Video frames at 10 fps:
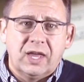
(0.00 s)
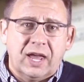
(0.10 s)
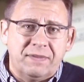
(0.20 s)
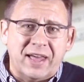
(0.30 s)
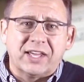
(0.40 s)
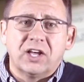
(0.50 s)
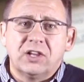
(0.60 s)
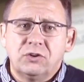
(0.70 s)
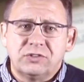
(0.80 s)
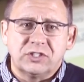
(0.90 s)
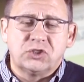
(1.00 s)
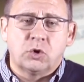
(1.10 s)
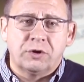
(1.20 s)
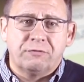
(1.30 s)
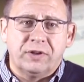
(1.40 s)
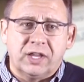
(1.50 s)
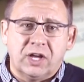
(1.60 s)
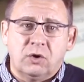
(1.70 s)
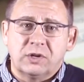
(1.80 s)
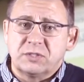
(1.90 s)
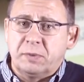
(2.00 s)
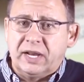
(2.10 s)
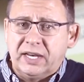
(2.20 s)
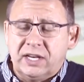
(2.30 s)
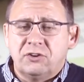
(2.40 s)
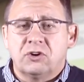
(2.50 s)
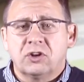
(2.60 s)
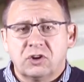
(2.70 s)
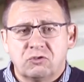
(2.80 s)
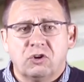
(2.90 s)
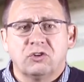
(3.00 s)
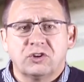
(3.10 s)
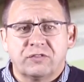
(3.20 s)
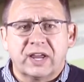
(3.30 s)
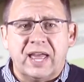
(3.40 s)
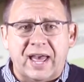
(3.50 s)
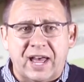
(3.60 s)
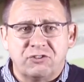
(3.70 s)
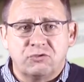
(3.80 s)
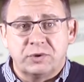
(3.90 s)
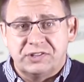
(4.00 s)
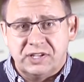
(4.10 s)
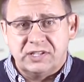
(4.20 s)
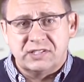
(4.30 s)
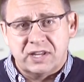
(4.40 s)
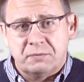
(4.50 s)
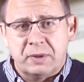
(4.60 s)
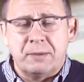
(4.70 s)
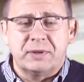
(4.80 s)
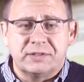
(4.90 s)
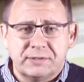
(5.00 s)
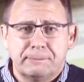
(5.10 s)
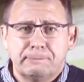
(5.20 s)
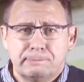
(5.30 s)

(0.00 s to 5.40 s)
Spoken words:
And that concludes this short video explaining internal controls over cash, receipts, and payments.